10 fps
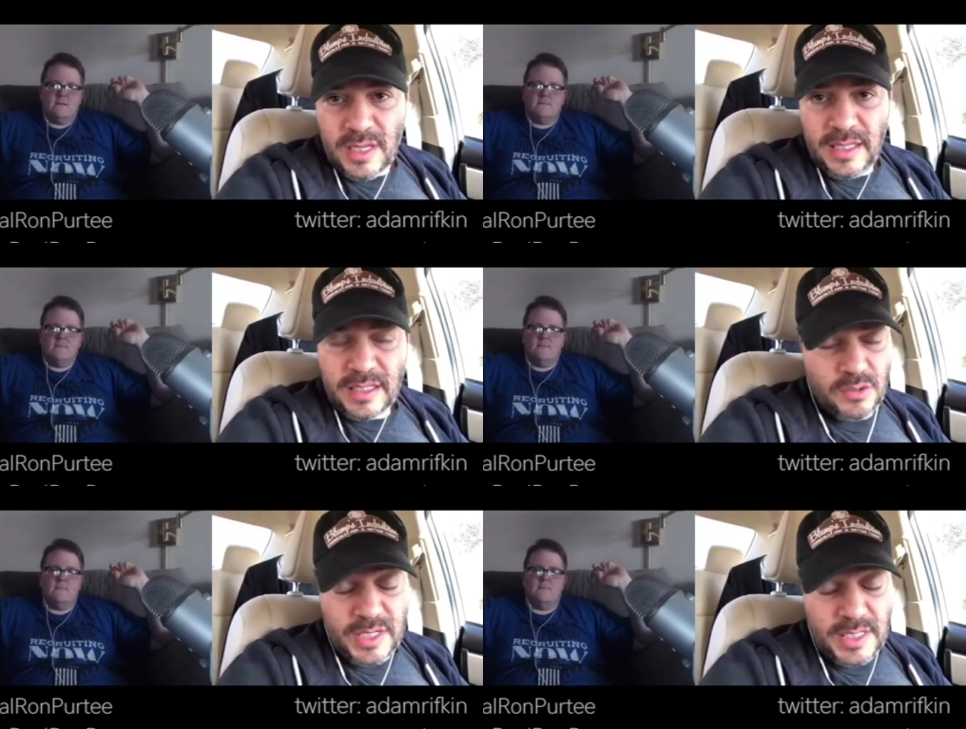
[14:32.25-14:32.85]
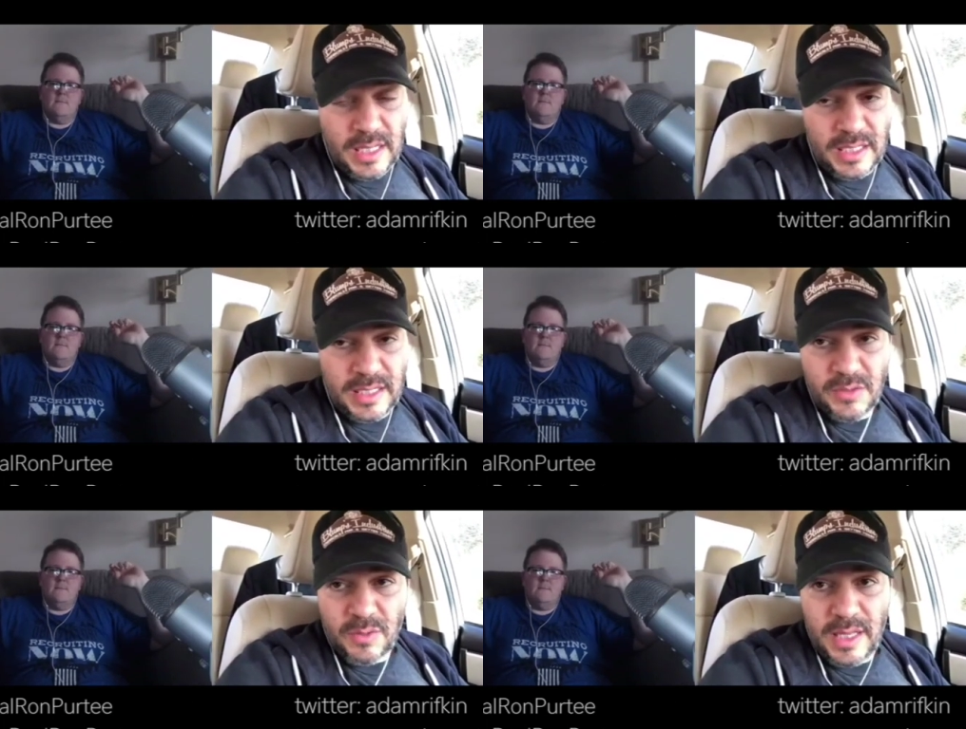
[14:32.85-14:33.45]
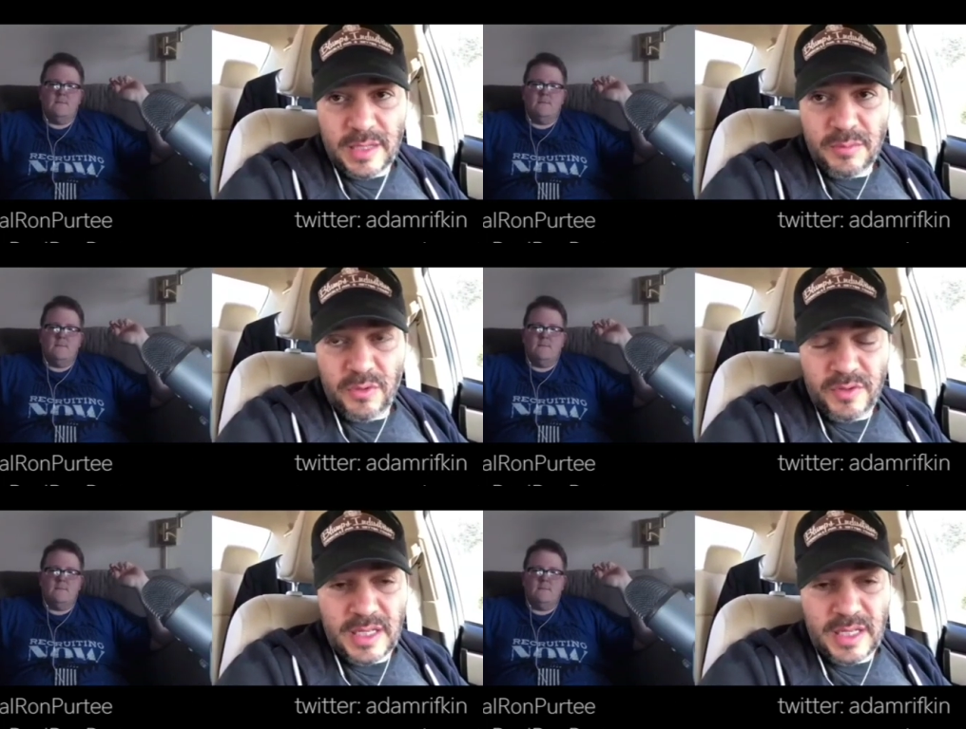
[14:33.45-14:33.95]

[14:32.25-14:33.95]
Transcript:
Speaker 1: I like storytelling. That's why I like movies.